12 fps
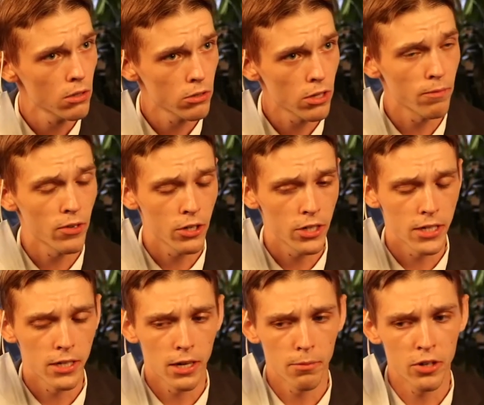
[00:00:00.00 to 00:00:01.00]
So I'm very,
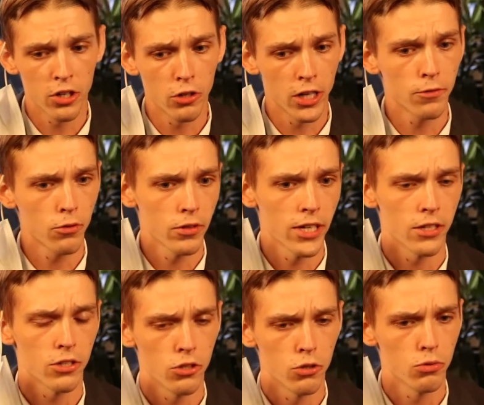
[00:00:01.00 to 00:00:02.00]
I'm very grateful that
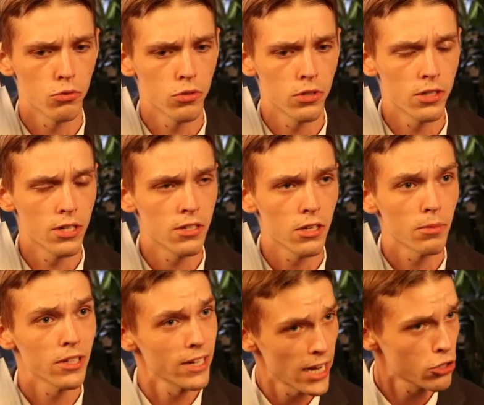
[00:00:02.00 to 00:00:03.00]
you did something
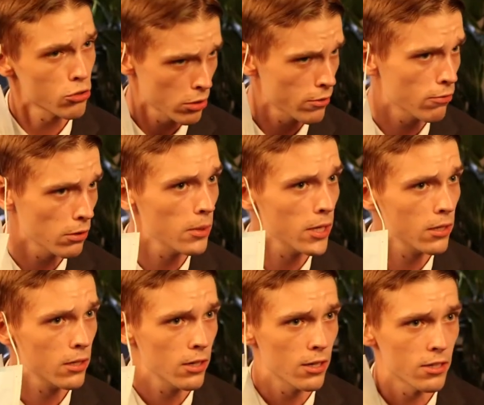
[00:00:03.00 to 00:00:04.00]
naturally for me
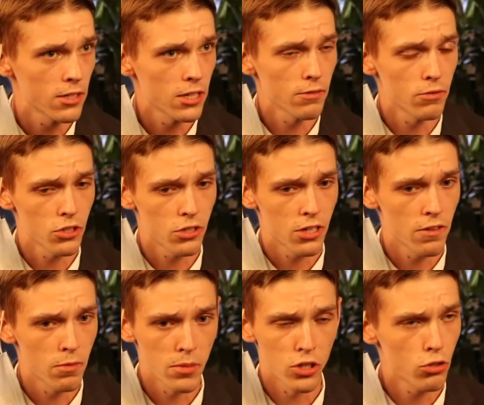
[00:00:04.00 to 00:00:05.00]
instead of just
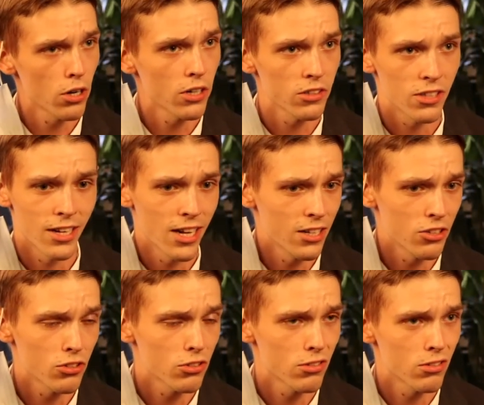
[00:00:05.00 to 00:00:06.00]
giving me drugs and hey,
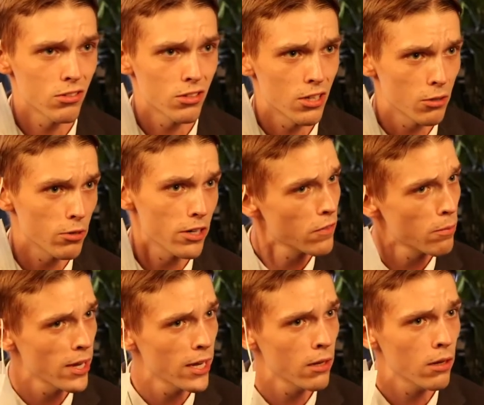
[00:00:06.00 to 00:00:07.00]
just get rid of the
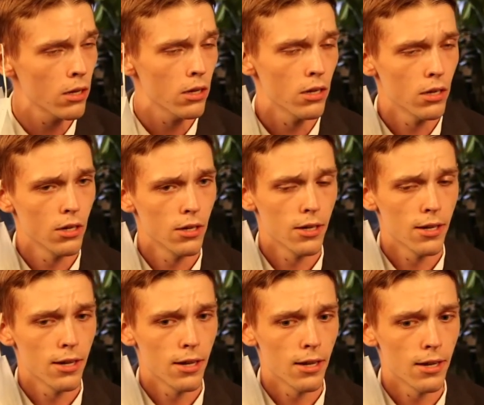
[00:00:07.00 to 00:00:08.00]
pain.
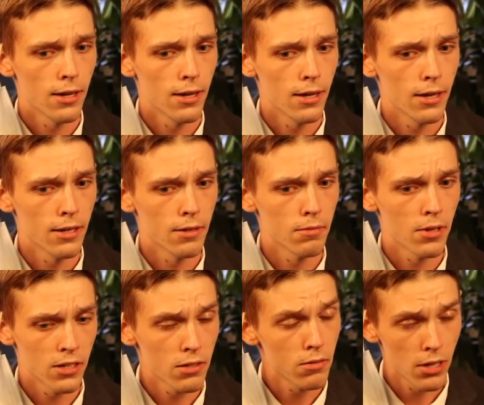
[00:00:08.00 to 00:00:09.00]
And
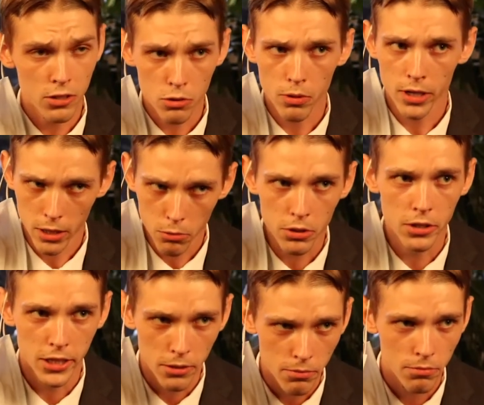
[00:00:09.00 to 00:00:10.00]
that, that's why I
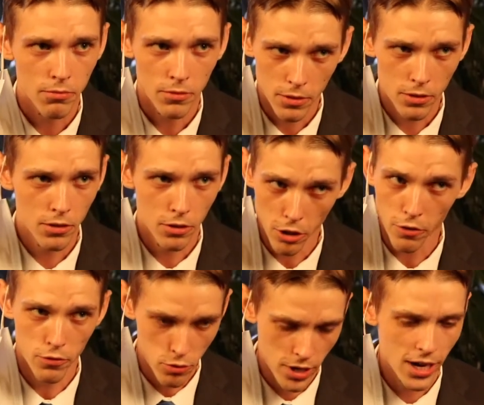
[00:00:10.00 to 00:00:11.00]
really love
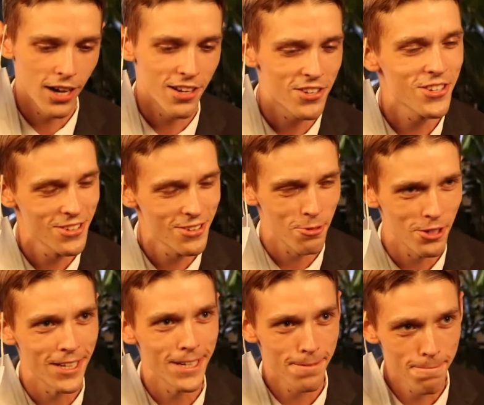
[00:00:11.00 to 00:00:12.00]
you guys.
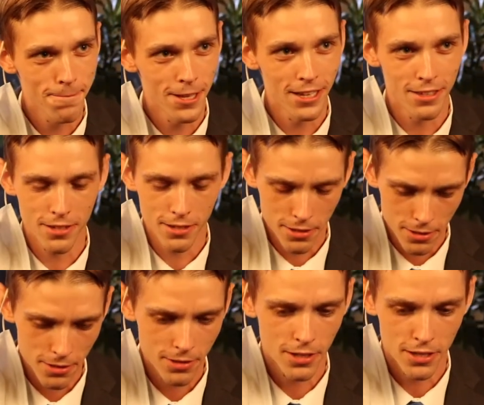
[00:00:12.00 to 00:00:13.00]
Really, it's,
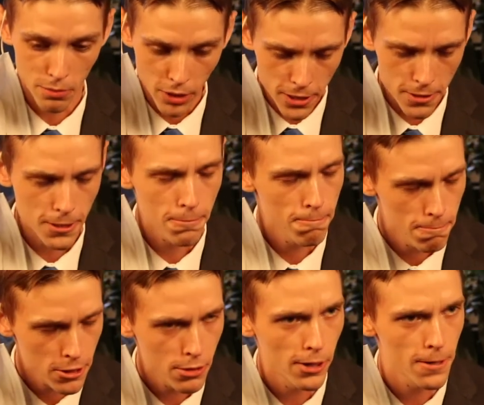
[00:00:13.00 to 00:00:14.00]
it's a blessing.
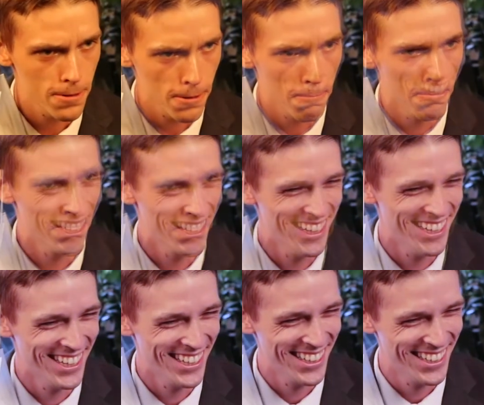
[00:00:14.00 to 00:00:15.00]
It's a blessing.
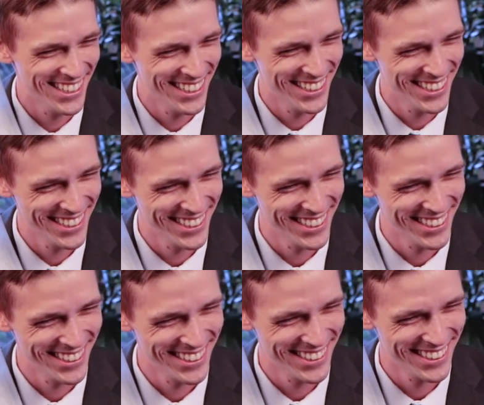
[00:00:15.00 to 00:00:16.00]

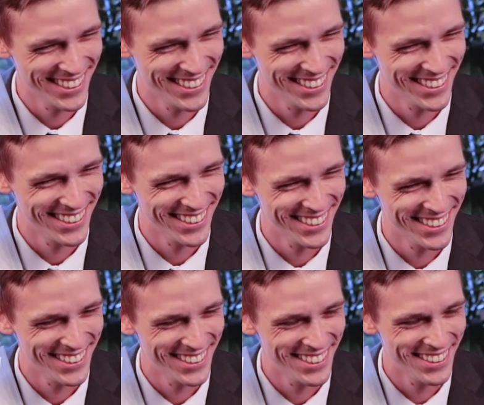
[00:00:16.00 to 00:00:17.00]
Seriously,
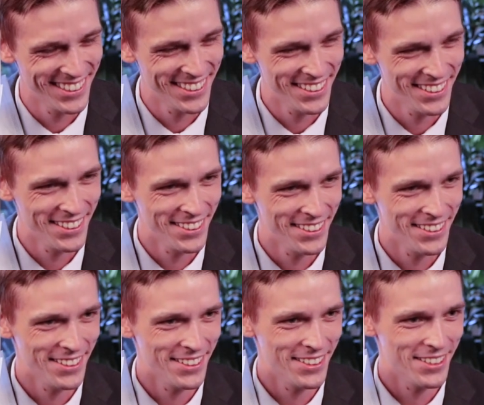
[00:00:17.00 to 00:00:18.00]
it changed my
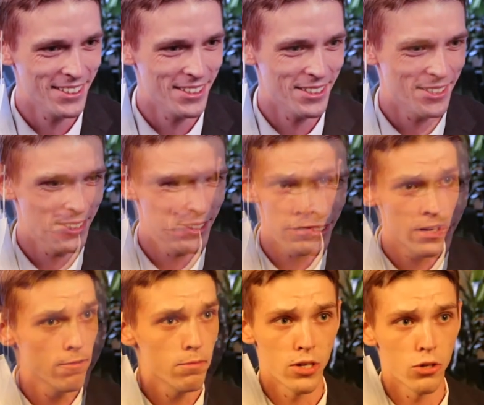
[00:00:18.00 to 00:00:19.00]
life. Like you've
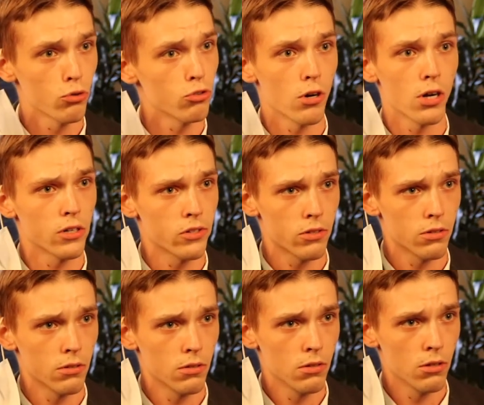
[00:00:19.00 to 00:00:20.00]
given me no drugs
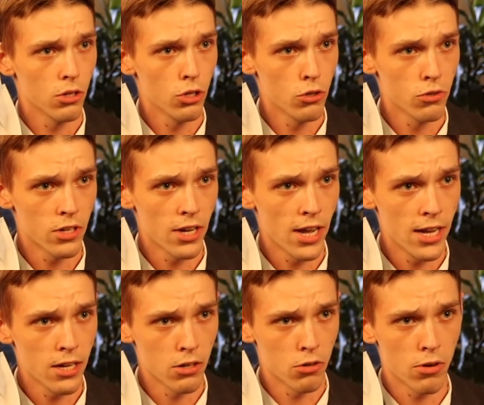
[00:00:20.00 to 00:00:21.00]
you say,
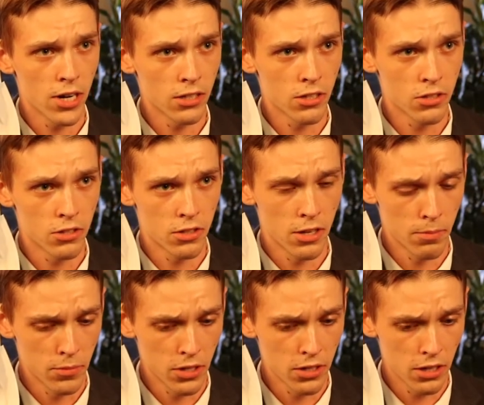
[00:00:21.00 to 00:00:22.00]
hey, Greg, this is, I'm
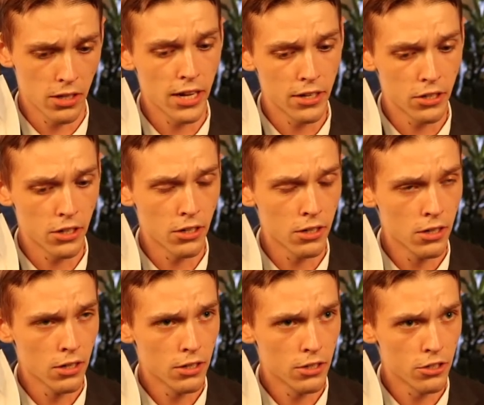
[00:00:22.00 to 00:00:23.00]
going to align your,
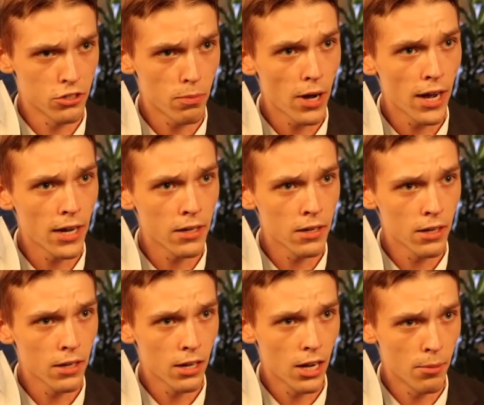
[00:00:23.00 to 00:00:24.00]
your spine.
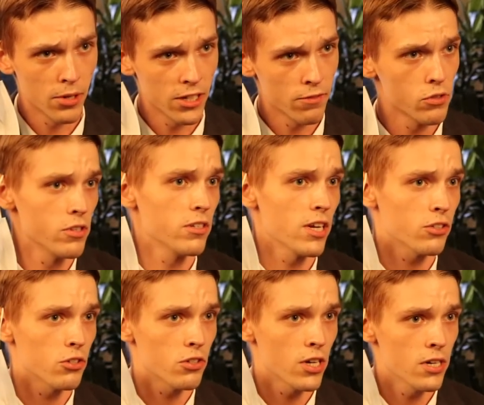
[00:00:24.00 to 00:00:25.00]
I'm going to give you these
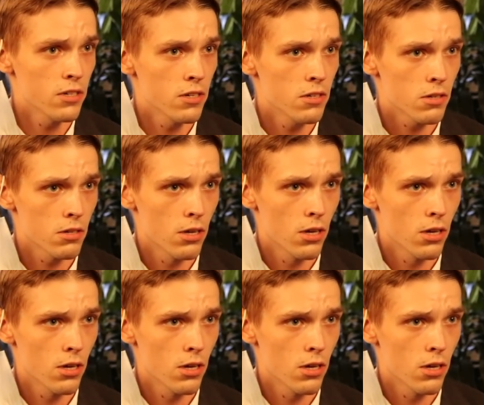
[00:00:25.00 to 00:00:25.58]
exercises.